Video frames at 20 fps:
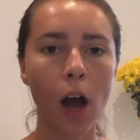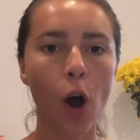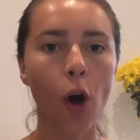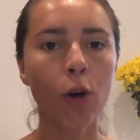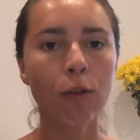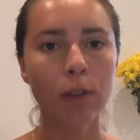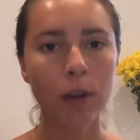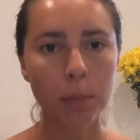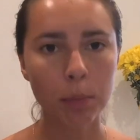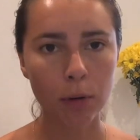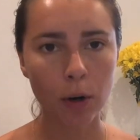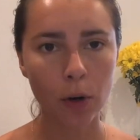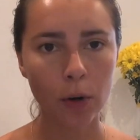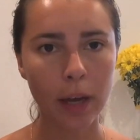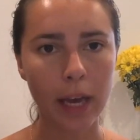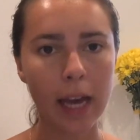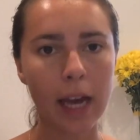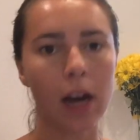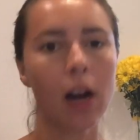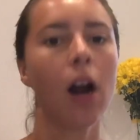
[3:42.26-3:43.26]

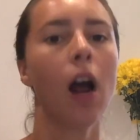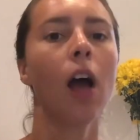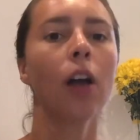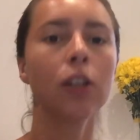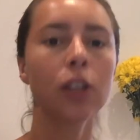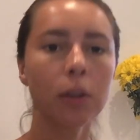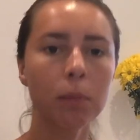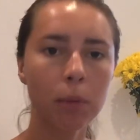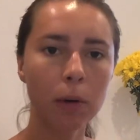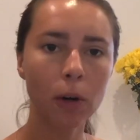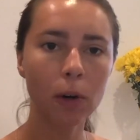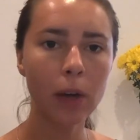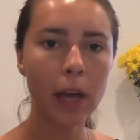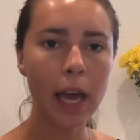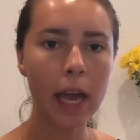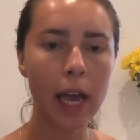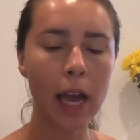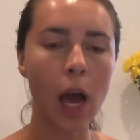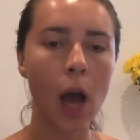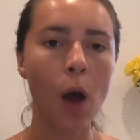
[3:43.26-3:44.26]
overpronate or
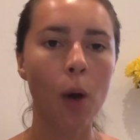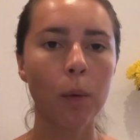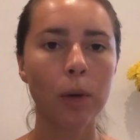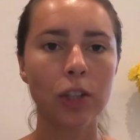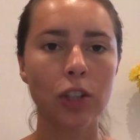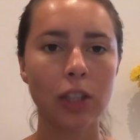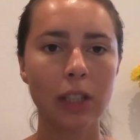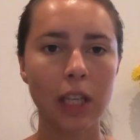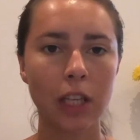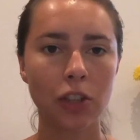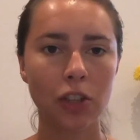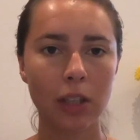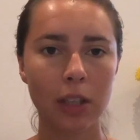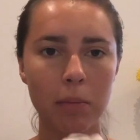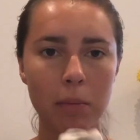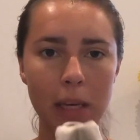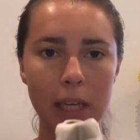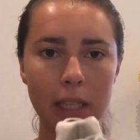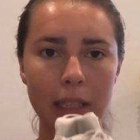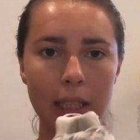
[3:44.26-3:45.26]
underpronate, which essentially
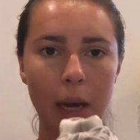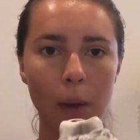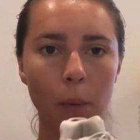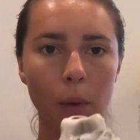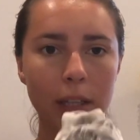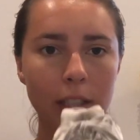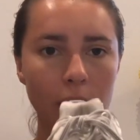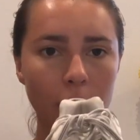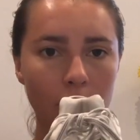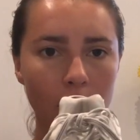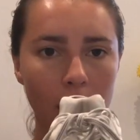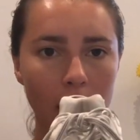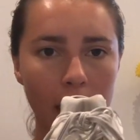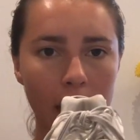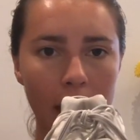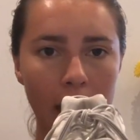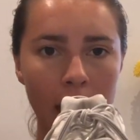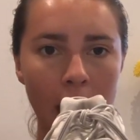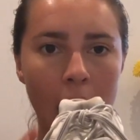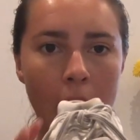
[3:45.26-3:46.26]
means that when you're
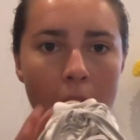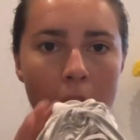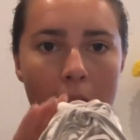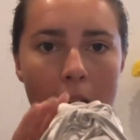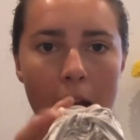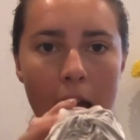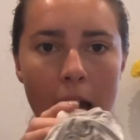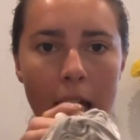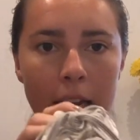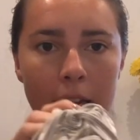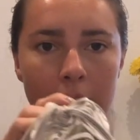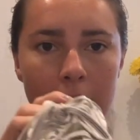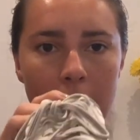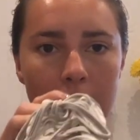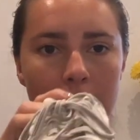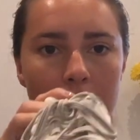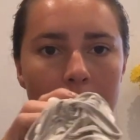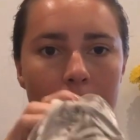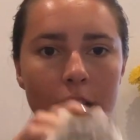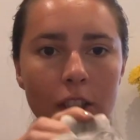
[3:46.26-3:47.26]
running and
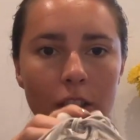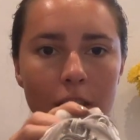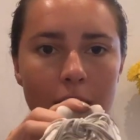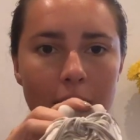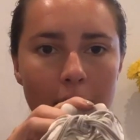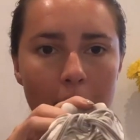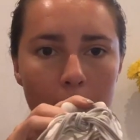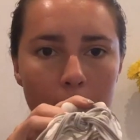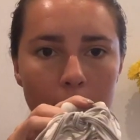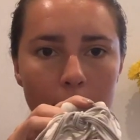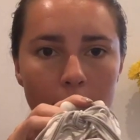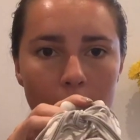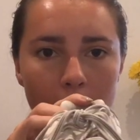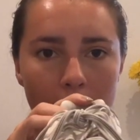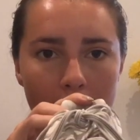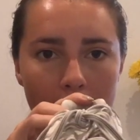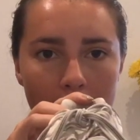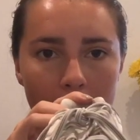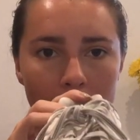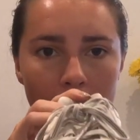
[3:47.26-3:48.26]
is your step
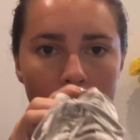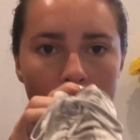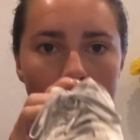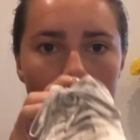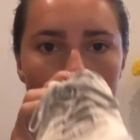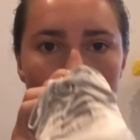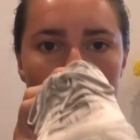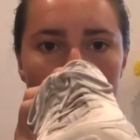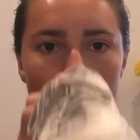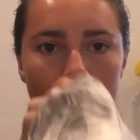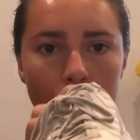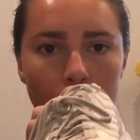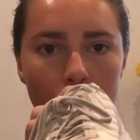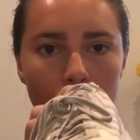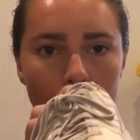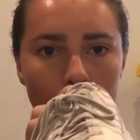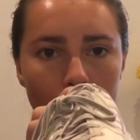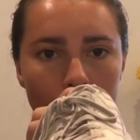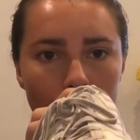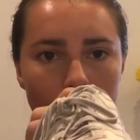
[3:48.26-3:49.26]
flat, do you
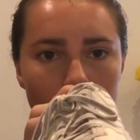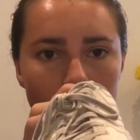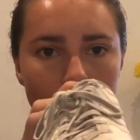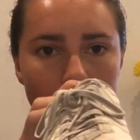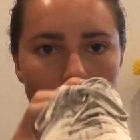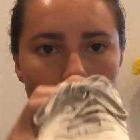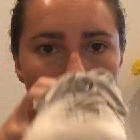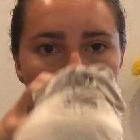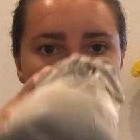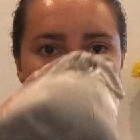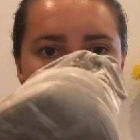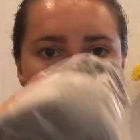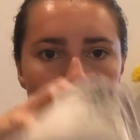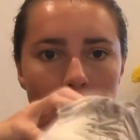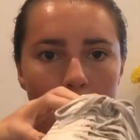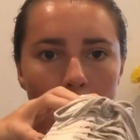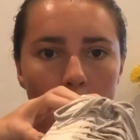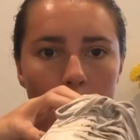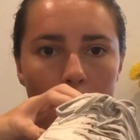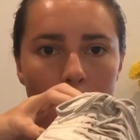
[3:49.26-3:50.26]
go to the
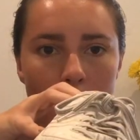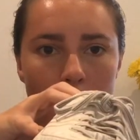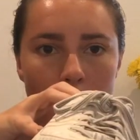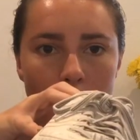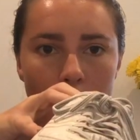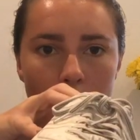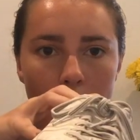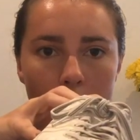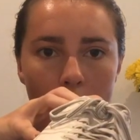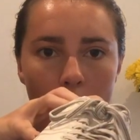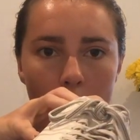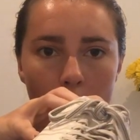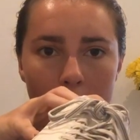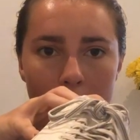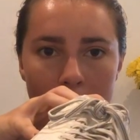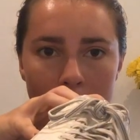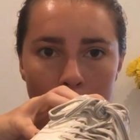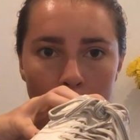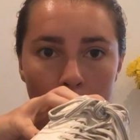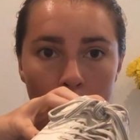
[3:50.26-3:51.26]
side or do you go
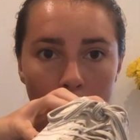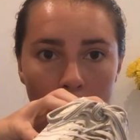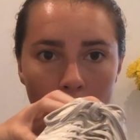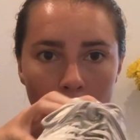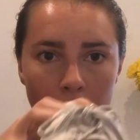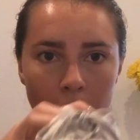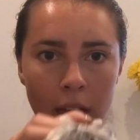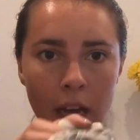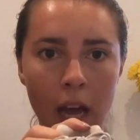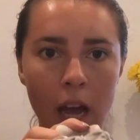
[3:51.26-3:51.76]
inward?